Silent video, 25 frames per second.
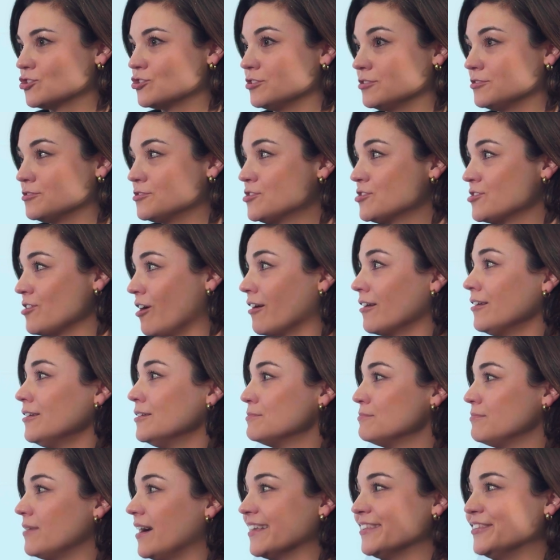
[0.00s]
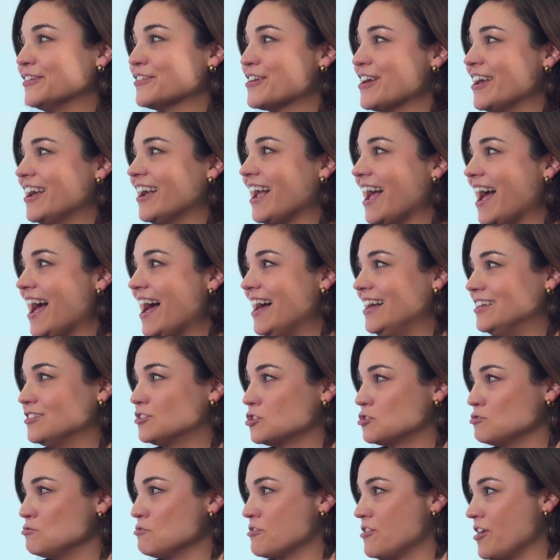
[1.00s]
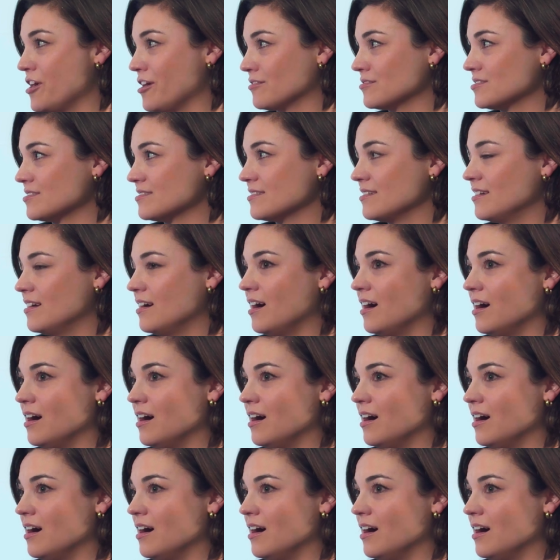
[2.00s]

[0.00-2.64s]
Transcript: should start by looking at two things.